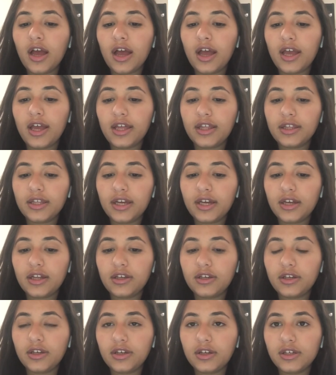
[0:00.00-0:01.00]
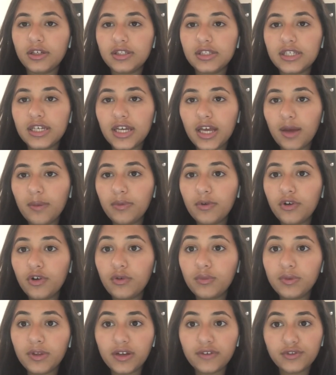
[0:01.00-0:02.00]
And then Saint
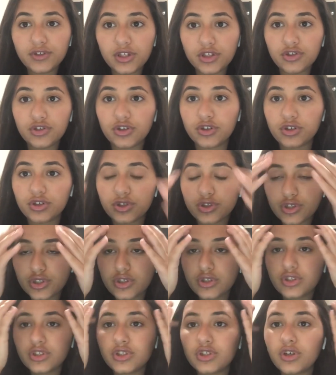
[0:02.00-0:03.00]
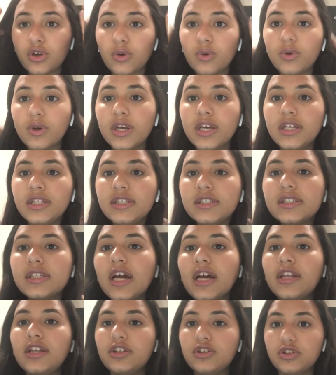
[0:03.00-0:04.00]
Ebenope loves the church, so he
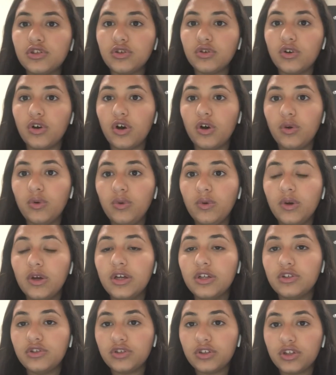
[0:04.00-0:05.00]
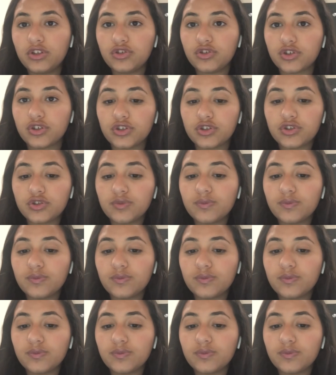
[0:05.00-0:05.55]
decided to go to the church.